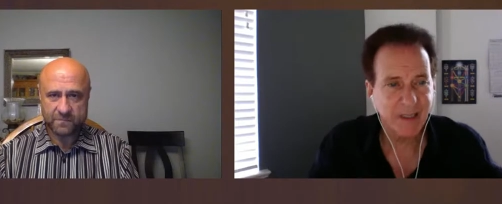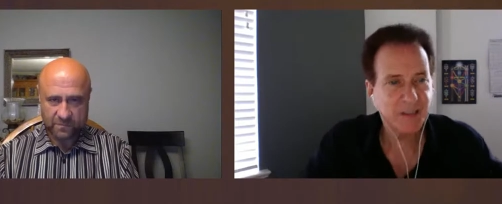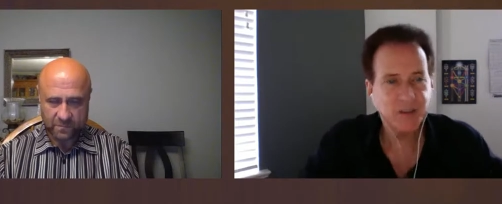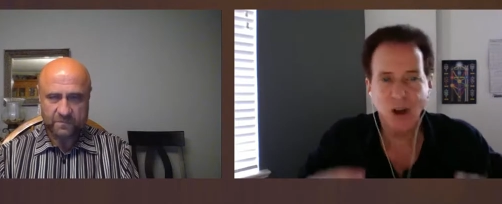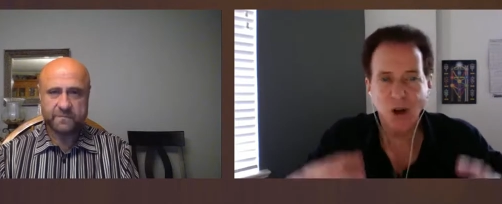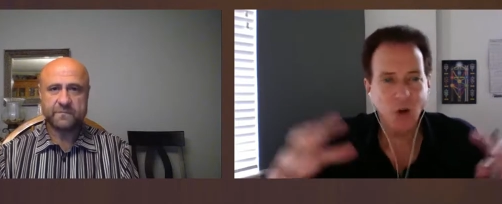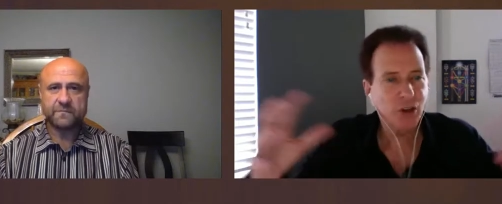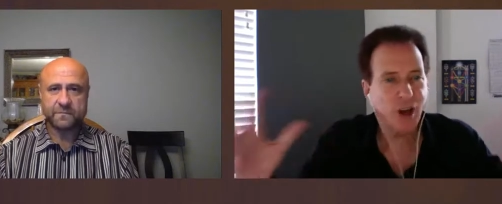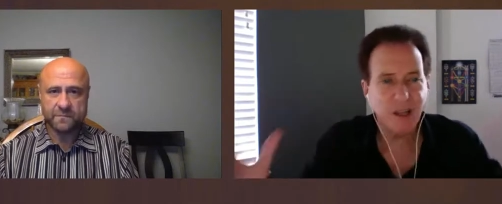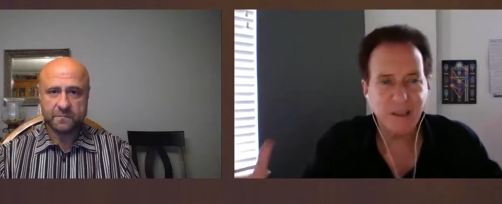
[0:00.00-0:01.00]
Speaker 1: There's a whole
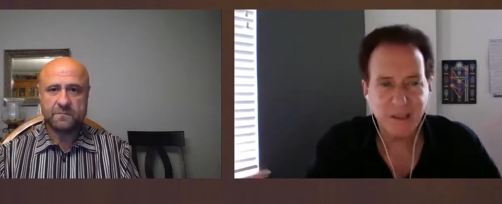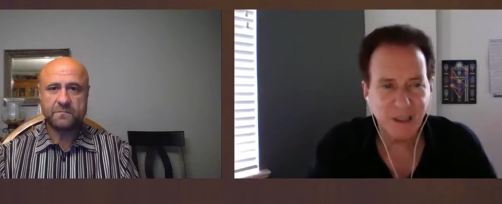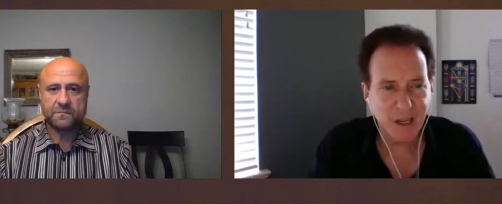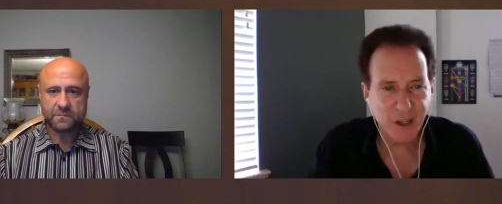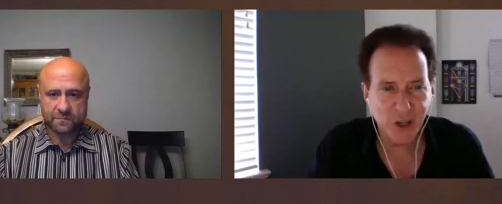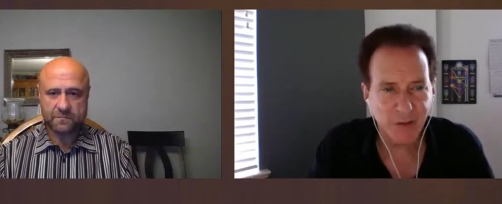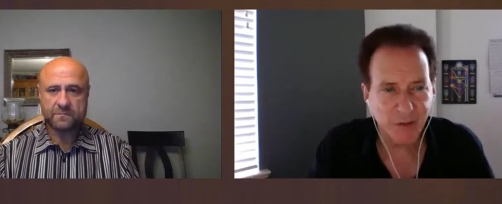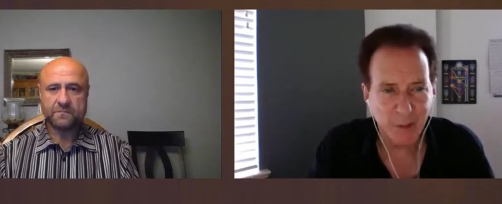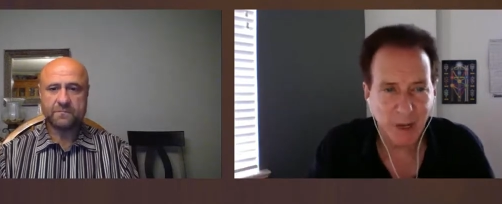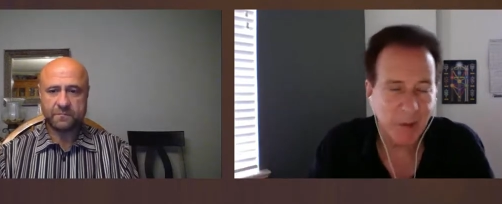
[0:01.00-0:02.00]
constellation of
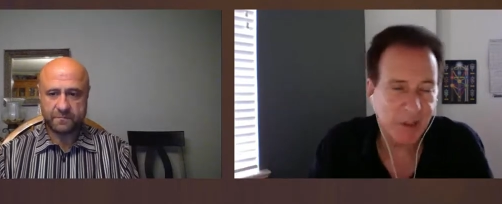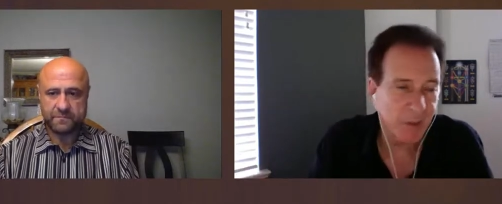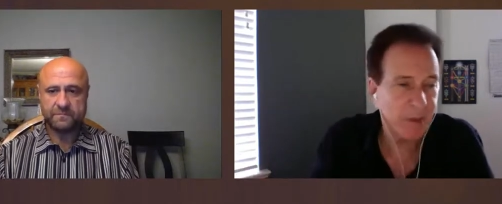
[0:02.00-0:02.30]
commandments.